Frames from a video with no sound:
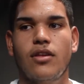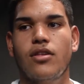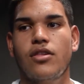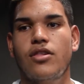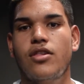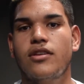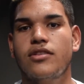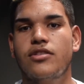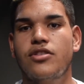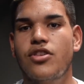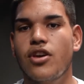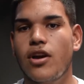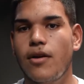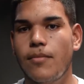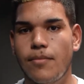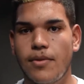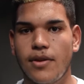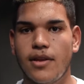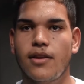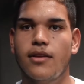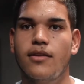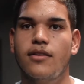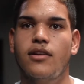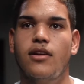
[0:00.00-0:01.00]
just jump
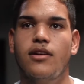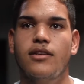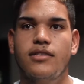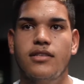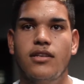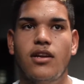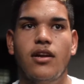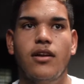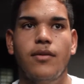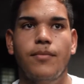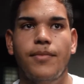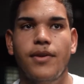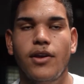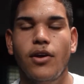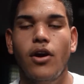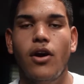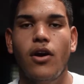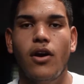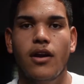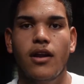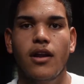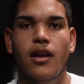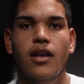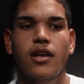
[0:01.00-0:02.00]
in, because it's gonna be
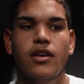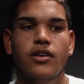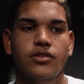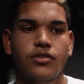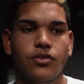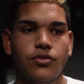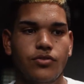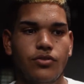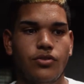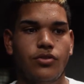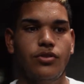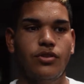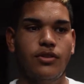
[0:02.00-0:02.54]
hard. So